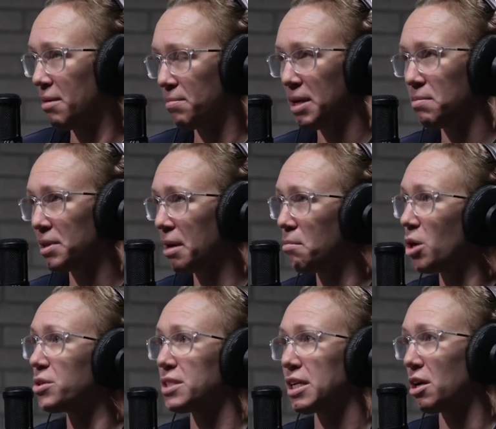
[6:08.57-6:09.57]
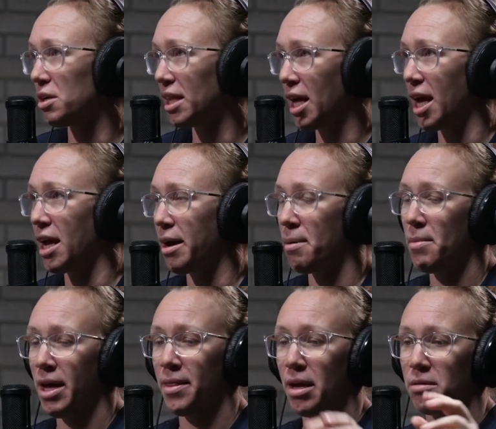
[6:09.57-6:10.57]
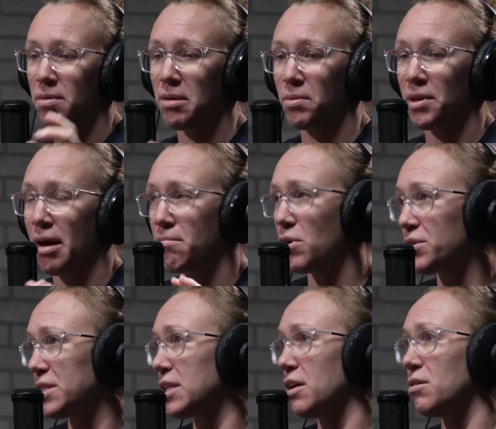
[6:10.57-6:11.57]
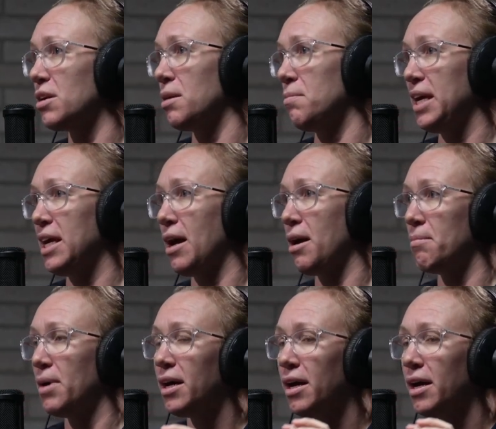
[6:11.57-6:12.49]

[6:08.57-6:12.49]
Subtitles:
people that mostly go to the AM and then people that mostly go to the PM.